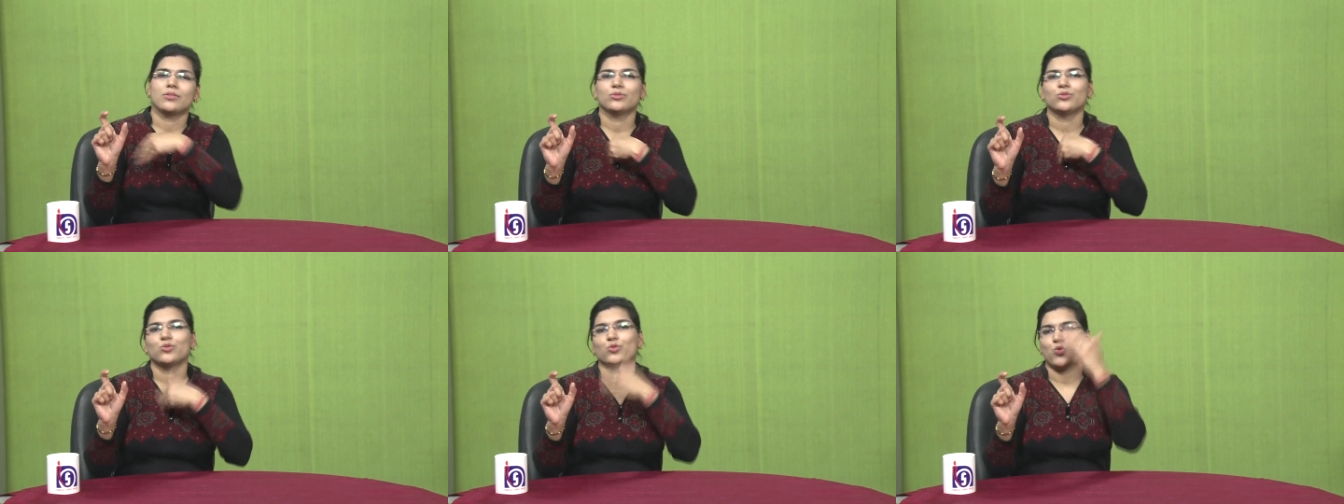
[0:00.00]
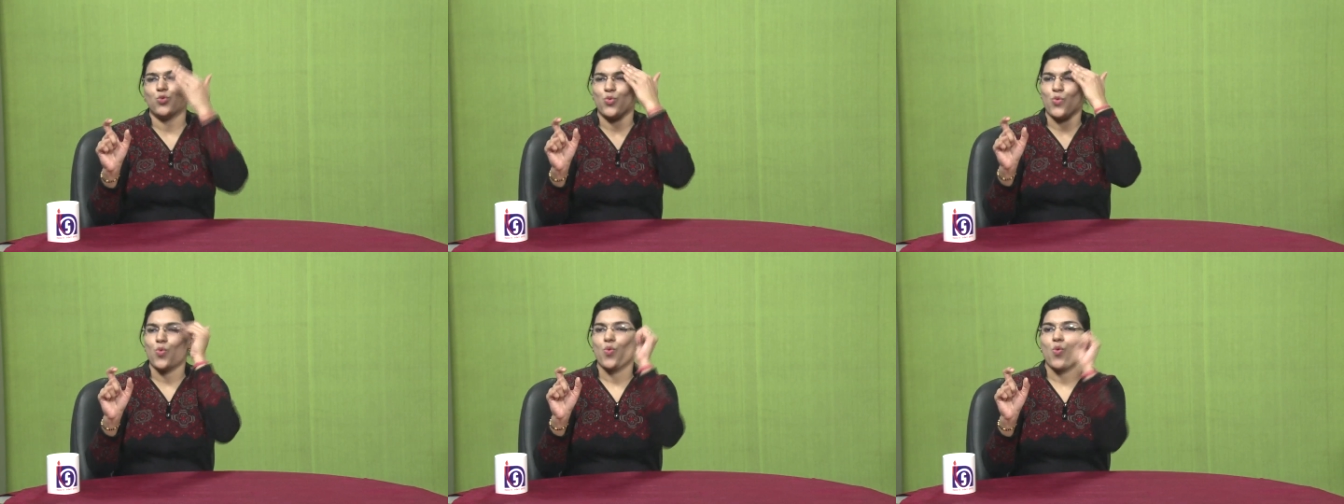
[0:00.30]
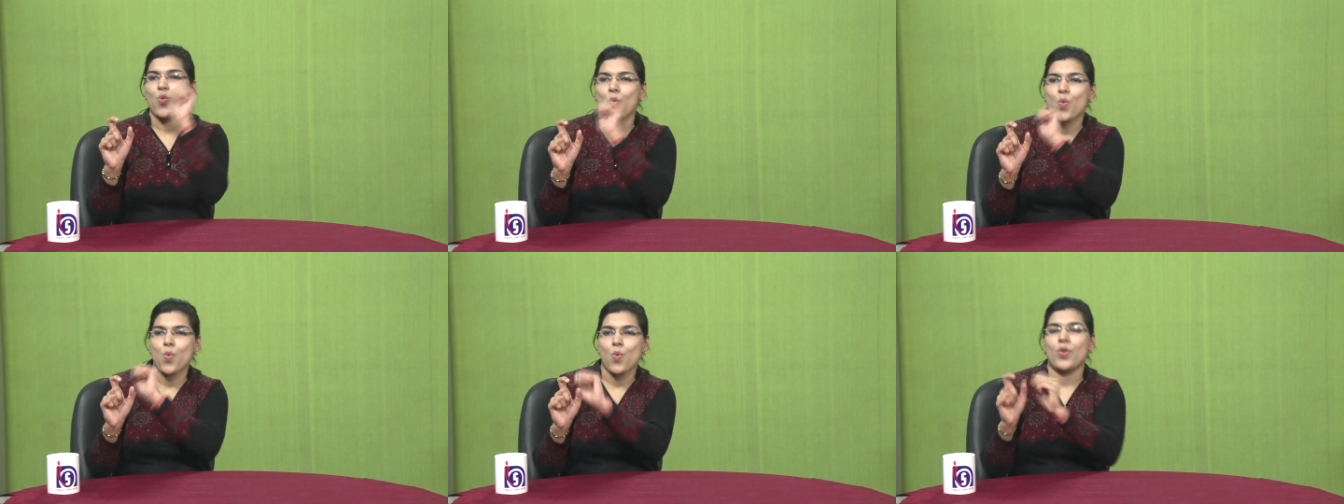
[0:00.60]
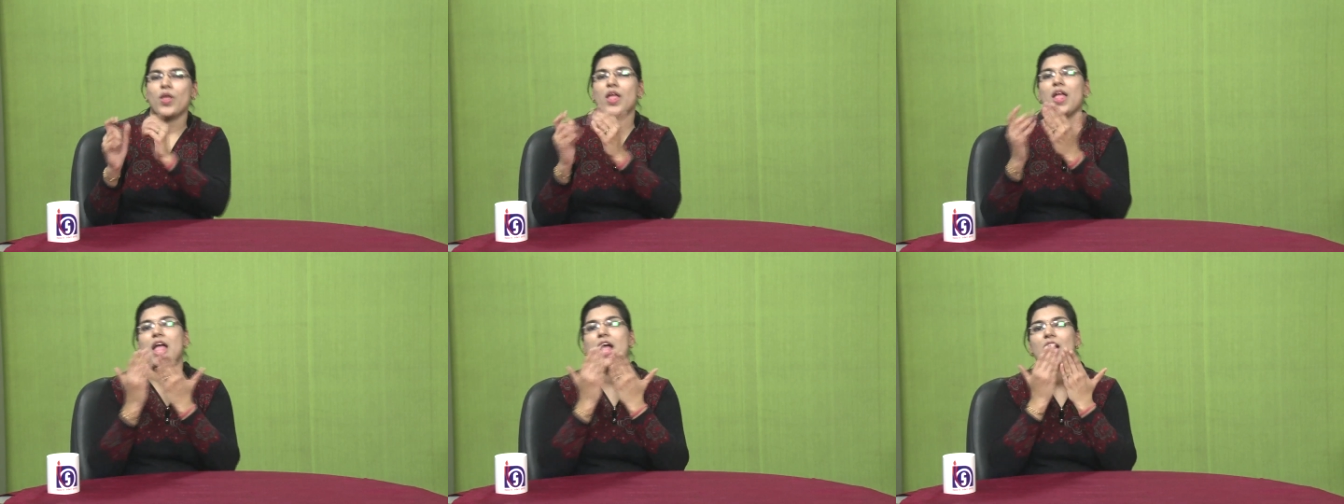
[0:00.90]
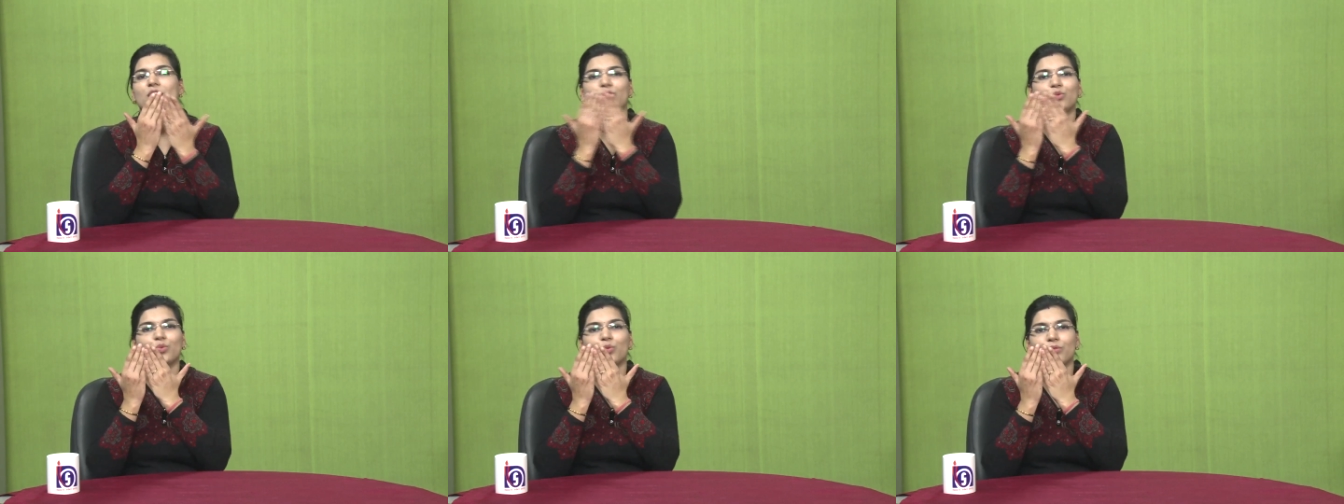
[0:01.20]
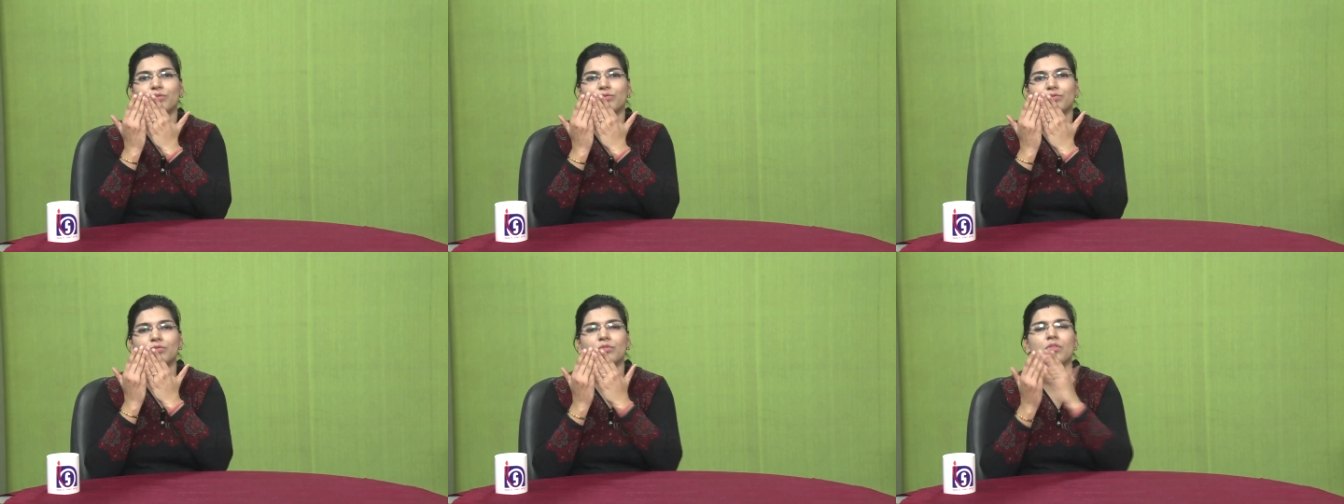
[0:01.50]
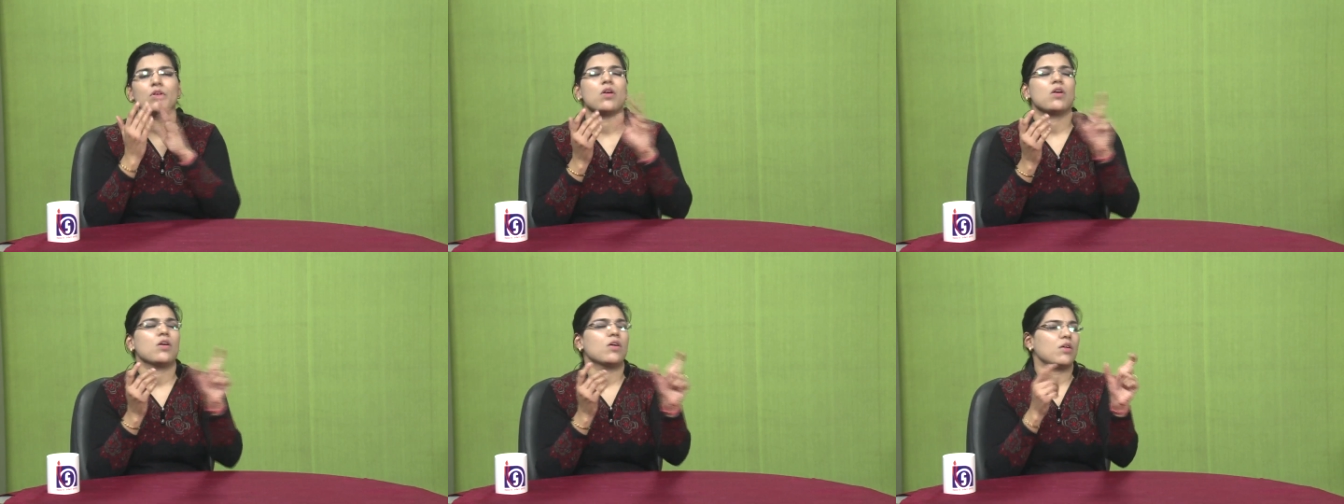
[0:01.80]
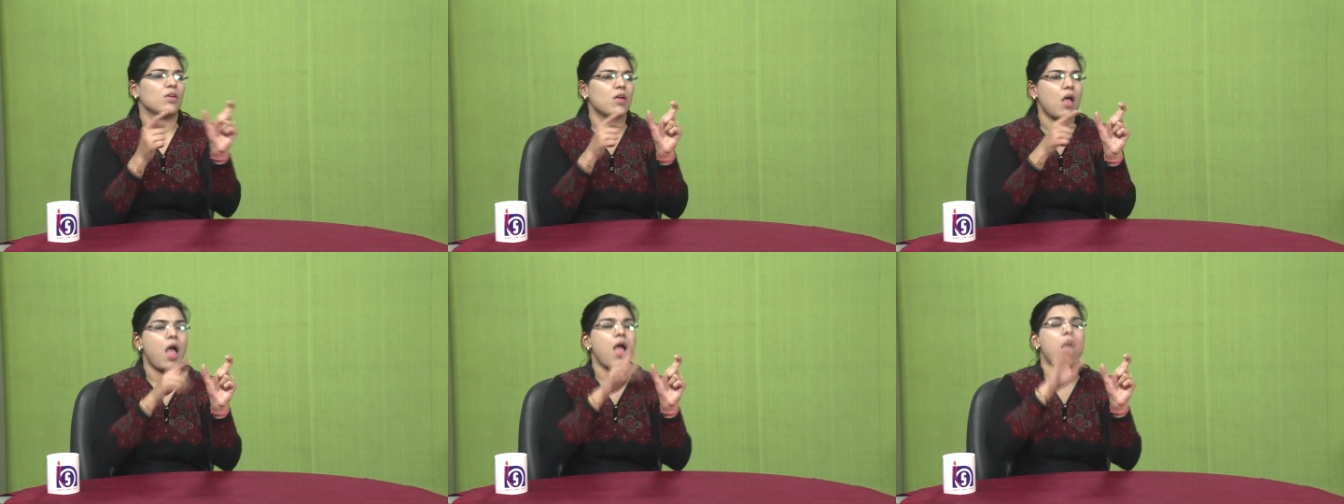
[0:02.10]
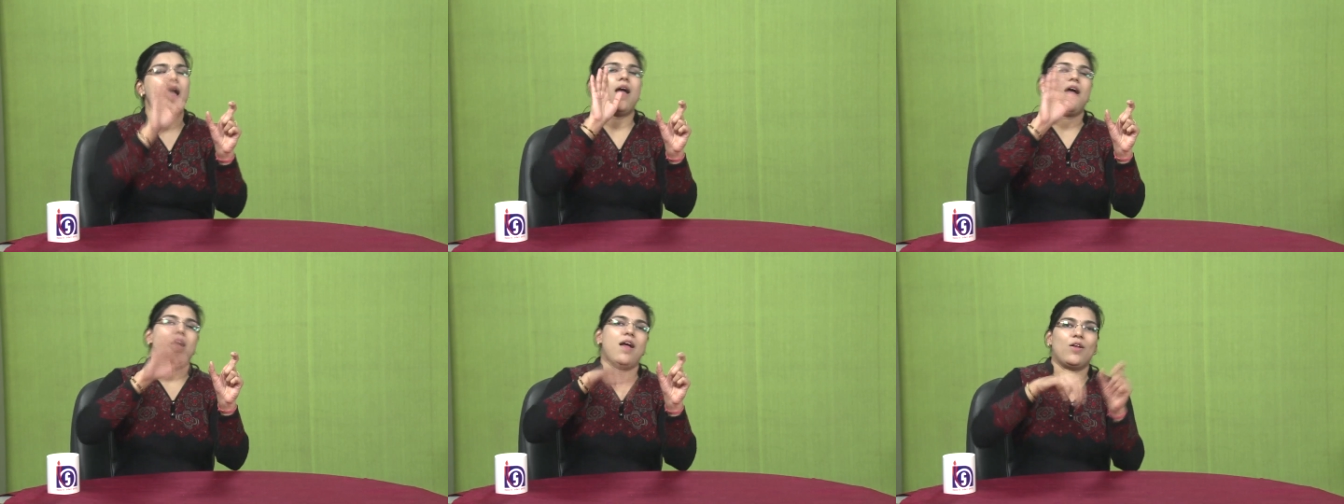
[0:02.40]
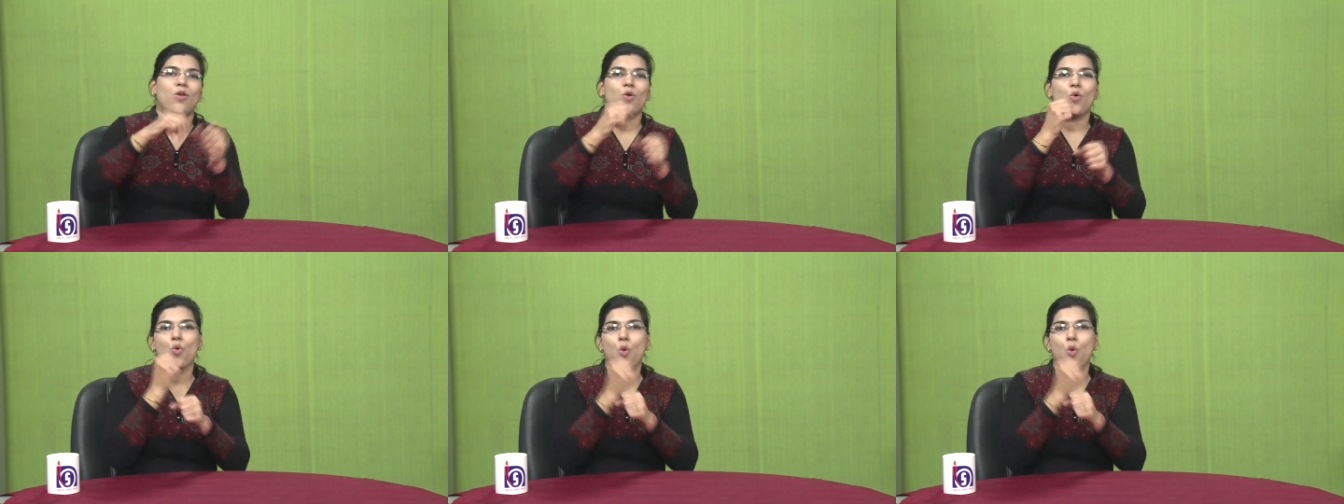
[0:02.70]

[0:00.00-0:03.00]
that will help you to find out.